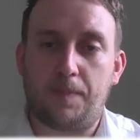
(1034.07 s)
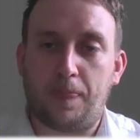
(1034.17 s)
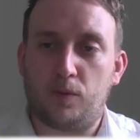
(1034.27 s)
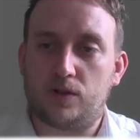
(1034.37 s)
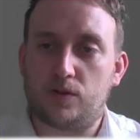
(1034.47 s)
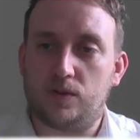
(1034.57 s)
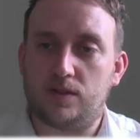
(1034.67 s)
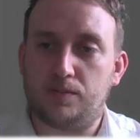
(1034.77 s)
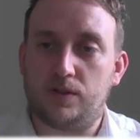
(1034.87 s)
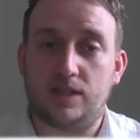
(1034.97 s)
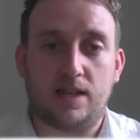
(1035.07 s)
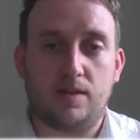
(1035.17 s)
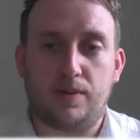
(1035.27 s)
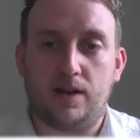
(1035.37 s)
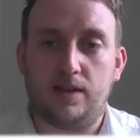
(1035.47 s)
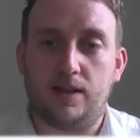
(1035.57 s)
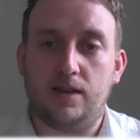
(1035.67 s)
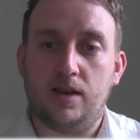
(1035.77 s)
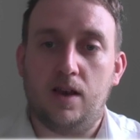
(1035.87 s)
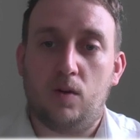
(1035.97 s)
which was put together by the
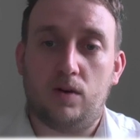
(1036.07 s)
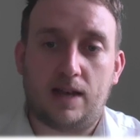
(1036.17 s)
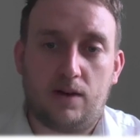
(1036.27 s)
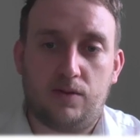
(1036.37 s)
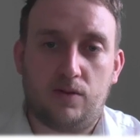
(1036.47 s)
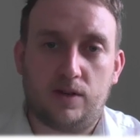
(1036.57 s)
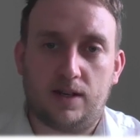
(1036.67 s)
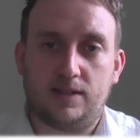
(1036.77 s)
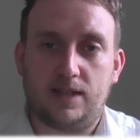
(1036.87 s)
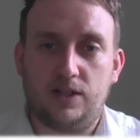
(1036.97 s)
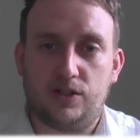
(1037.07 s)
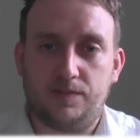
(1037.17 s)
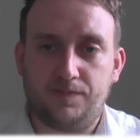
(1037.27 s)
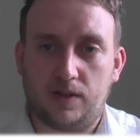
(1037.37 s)
World Health Organization.